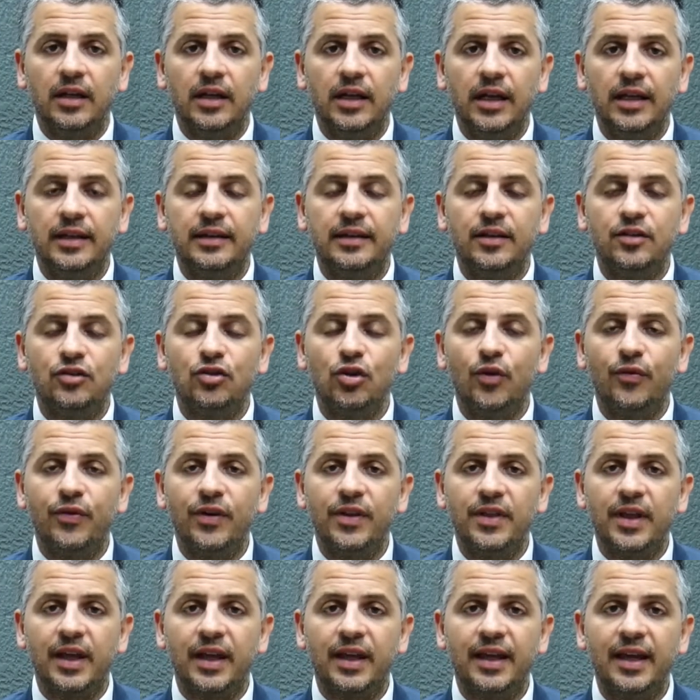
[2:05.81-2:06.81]
It is
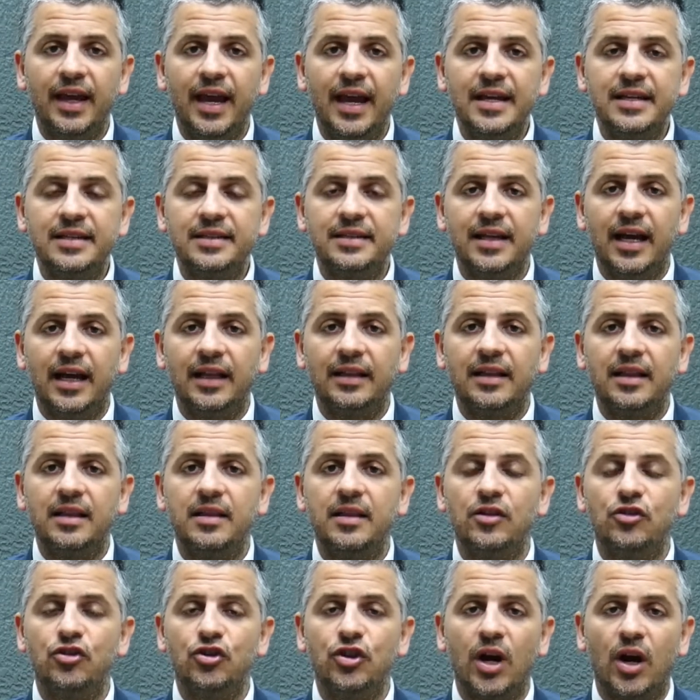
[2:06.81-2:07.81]
often the case that
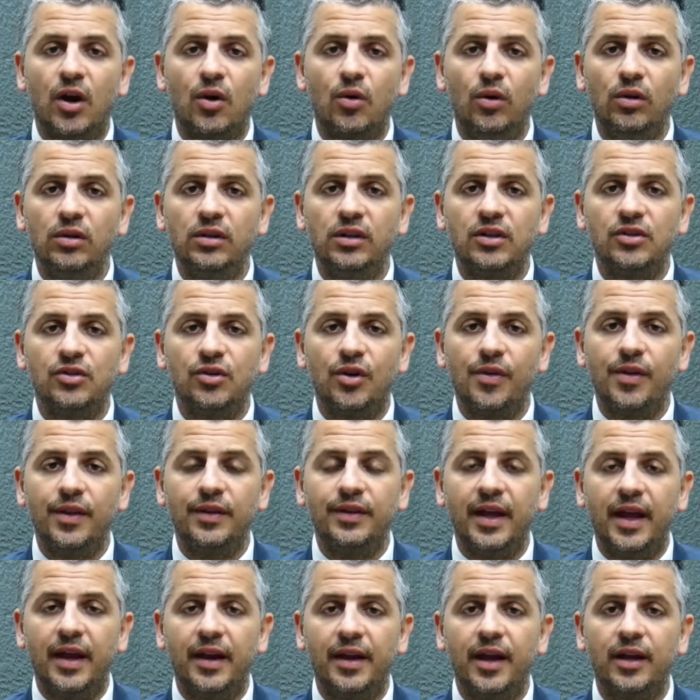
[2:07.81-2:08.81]
the shareholders or
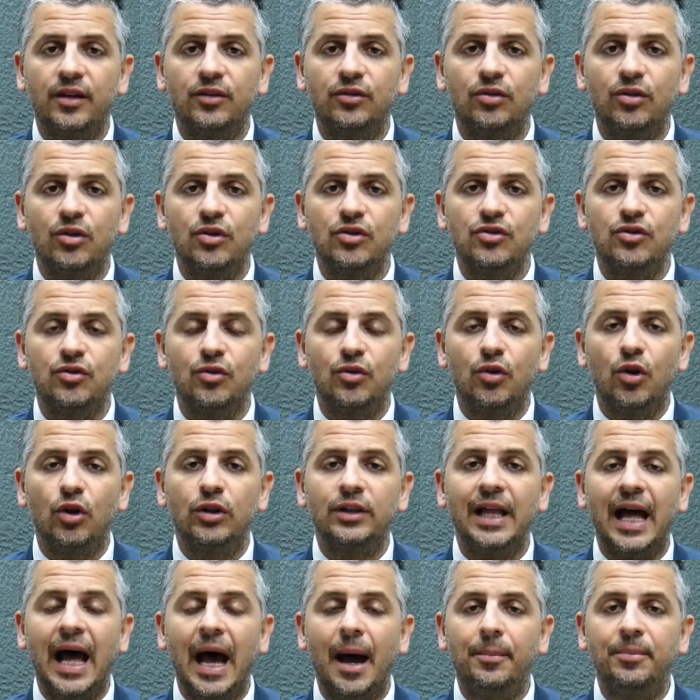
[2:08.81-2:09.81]
the directors do
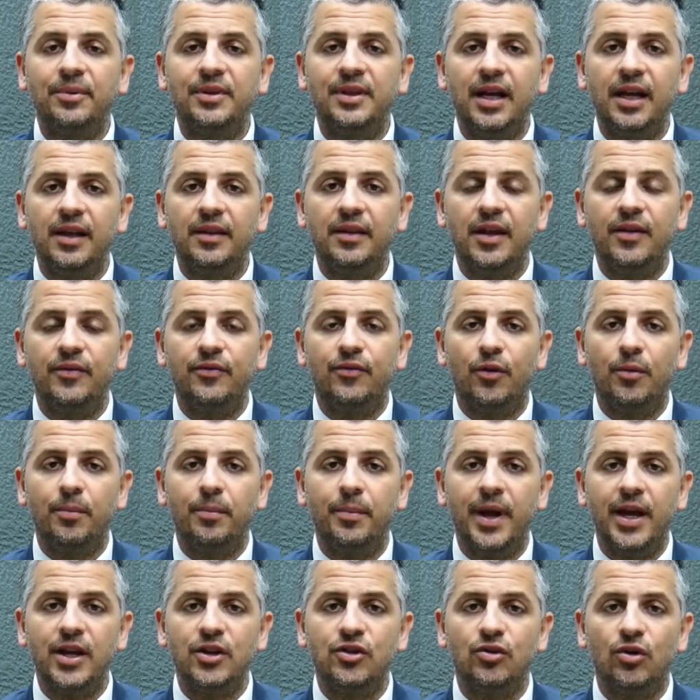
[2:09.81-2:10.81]
not update the
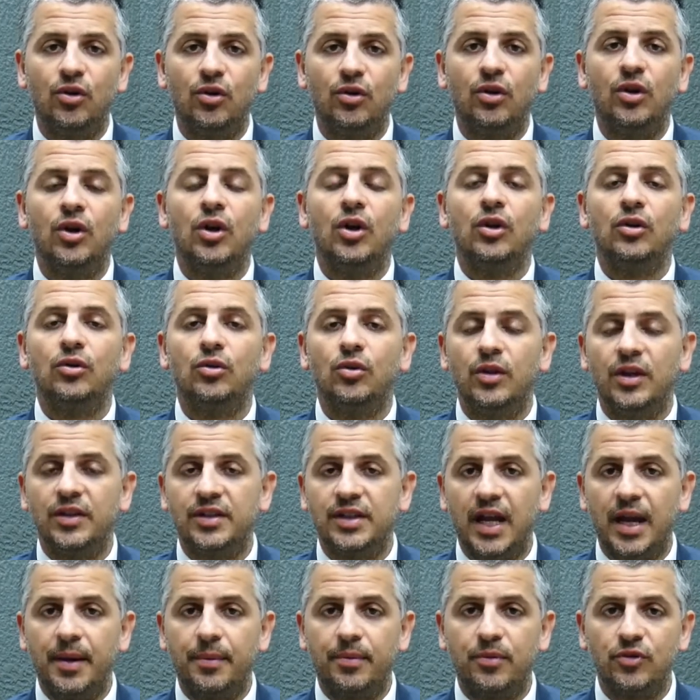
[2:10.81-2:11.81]
information to the
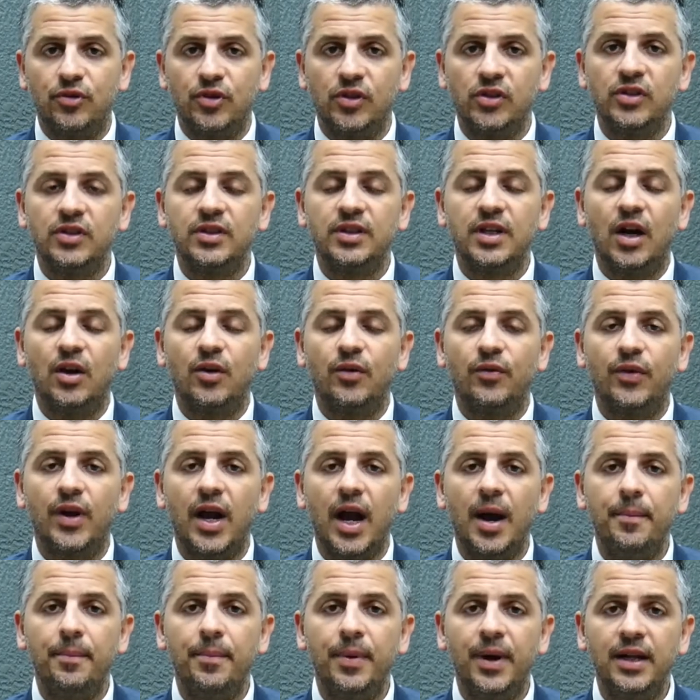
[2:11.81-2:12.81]
Cyprus Registrar of
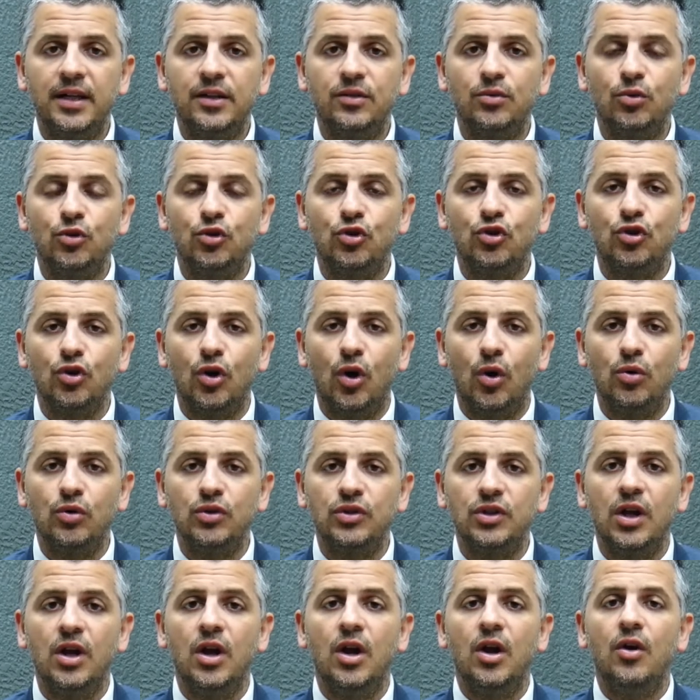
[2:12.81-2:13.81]
Companies, which
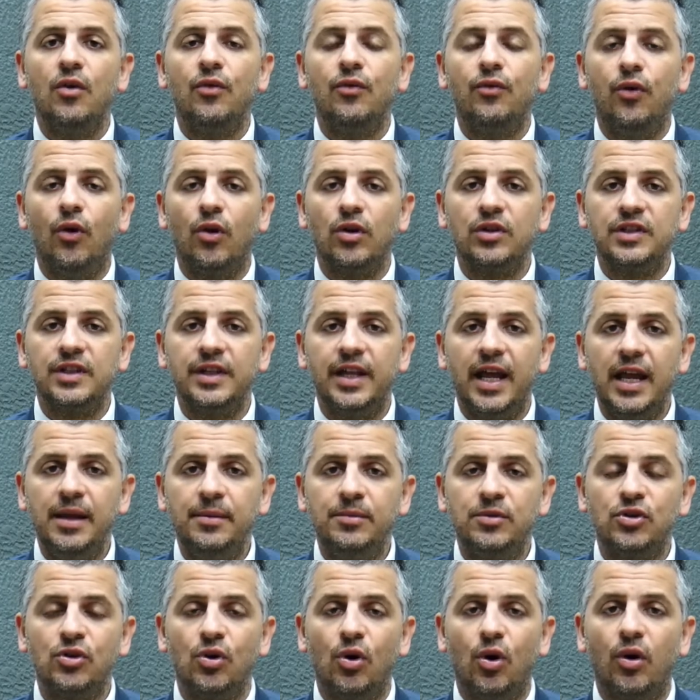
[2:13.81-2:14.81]
shows false
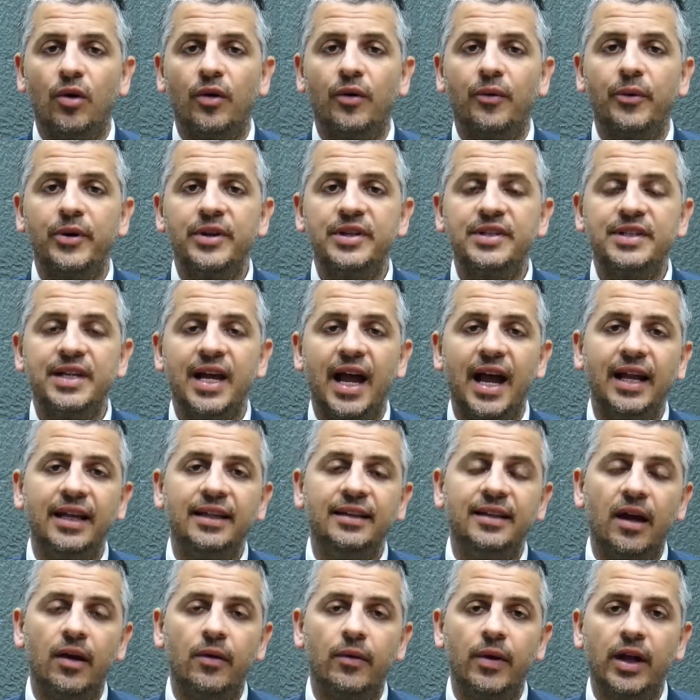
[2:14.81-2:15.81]
names or
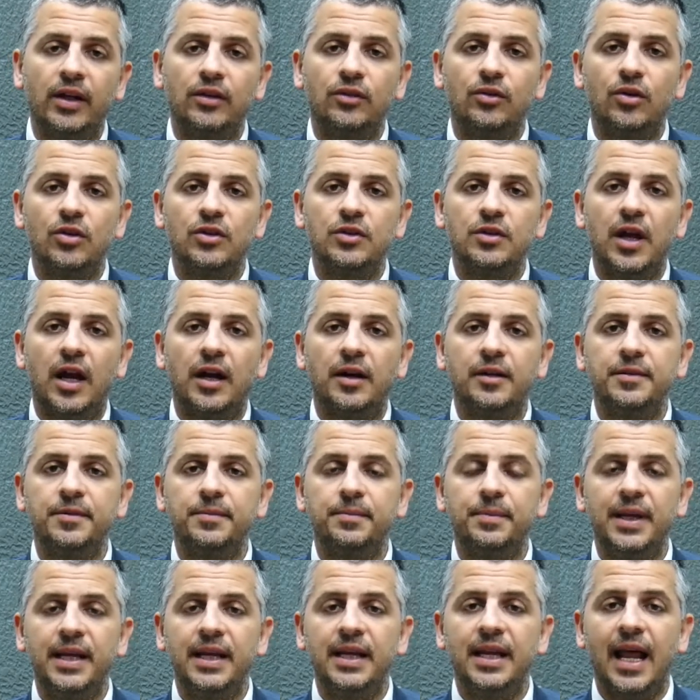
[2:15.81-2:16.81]
resigned directors as
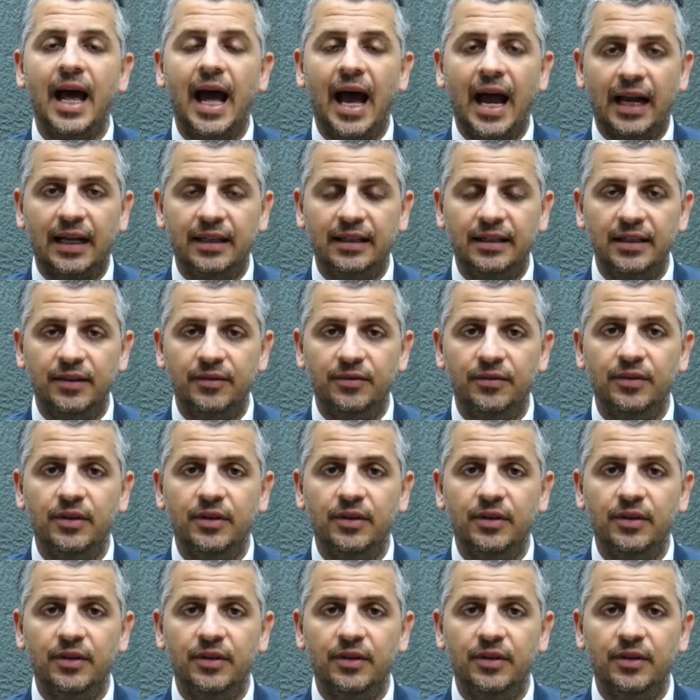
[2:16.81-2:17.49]
being active.